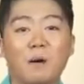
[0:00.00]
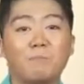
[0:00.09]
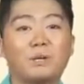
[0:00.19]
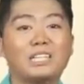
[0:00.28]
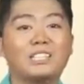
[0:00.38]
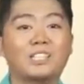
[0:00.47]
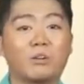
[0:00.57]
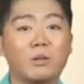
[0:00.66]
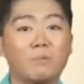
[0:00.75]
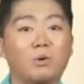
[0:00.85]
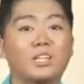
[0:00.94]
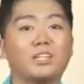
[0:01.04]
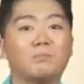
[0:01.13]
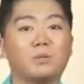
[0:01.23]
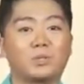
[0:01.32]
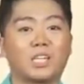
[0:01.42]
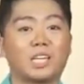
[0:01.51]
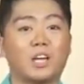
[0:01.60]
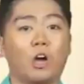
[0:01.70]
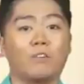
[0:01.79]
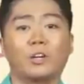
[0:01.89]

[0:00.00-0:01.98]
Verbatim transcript: accompanies ceremonial music